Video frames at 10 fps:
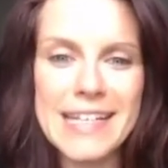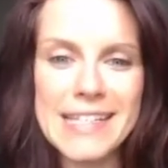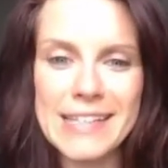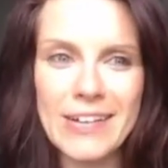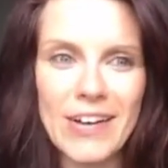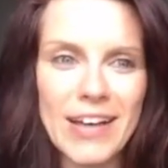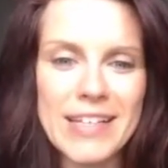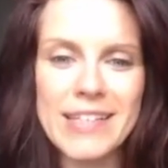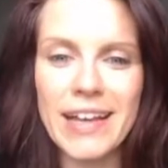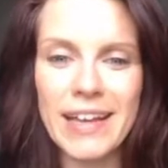as long
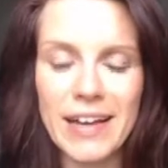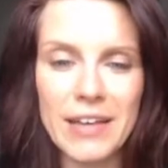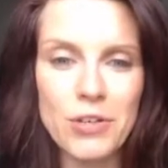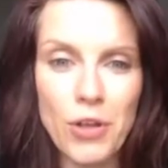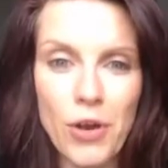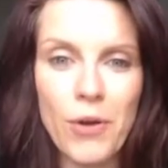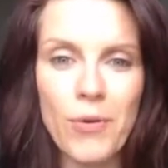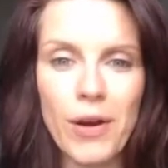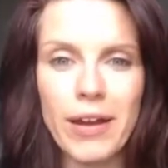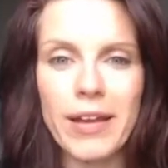as I I know
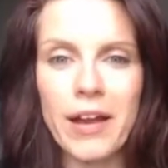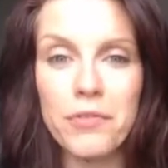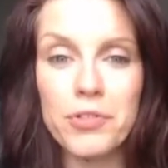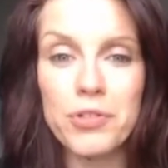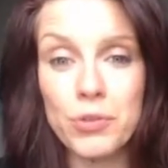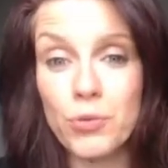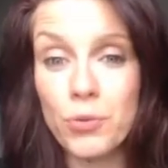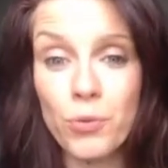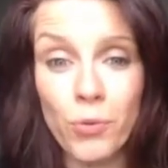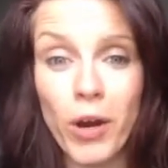I have to do
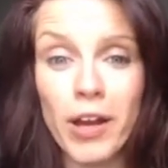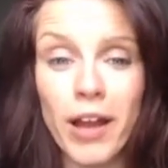work.